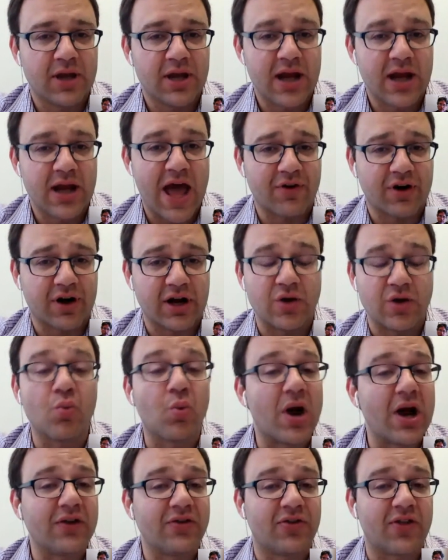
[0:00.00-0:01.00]
in Africa in
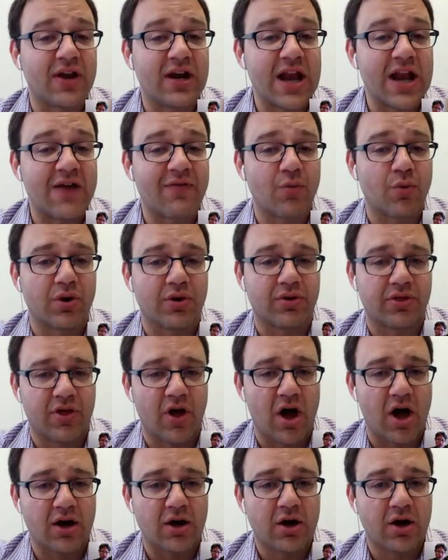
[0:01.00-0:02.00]
ways they never would have
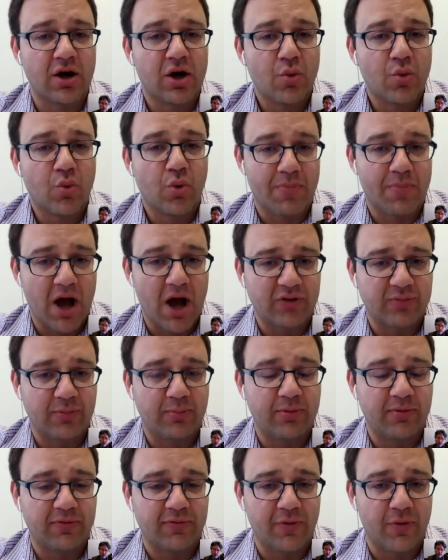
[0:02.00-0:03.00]
thought were
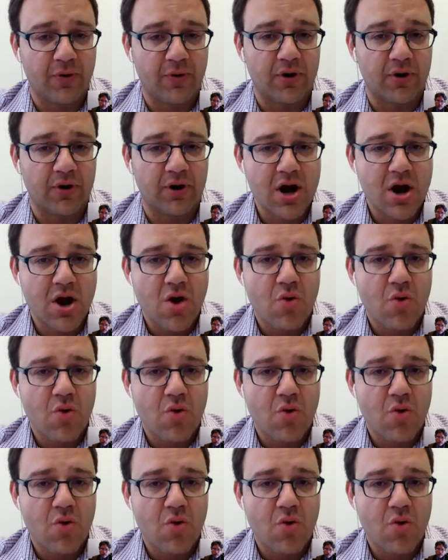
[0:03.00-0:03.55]
possible before.